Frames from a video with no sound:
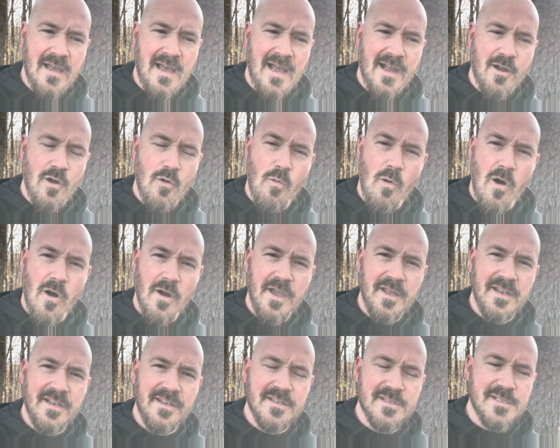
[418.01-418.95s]
I go
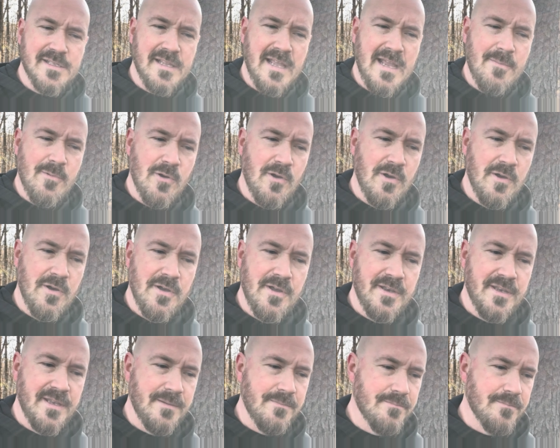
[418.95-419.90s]
walking in this
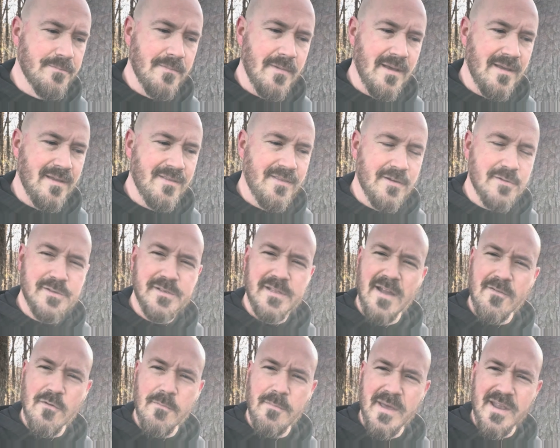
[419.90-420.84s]
neighborhood and there's
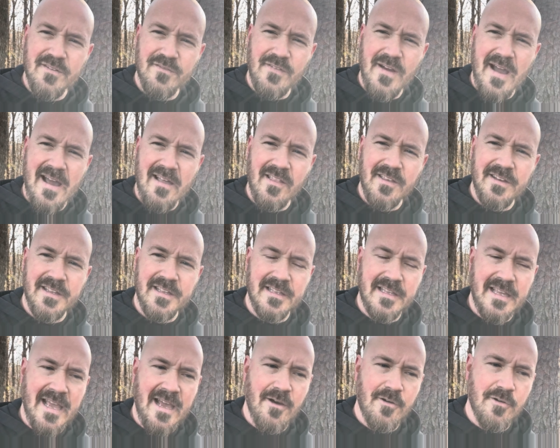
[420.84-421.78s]
never been a violent
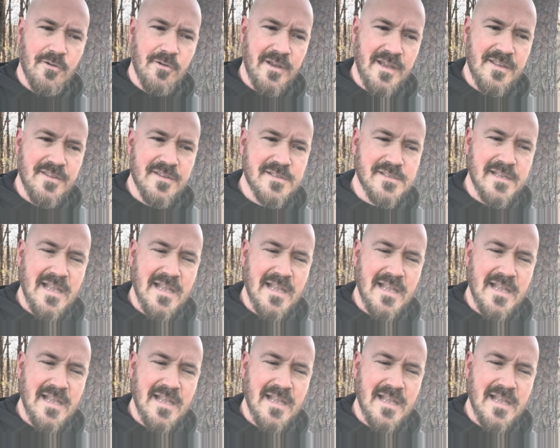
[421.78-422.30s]
encounter in this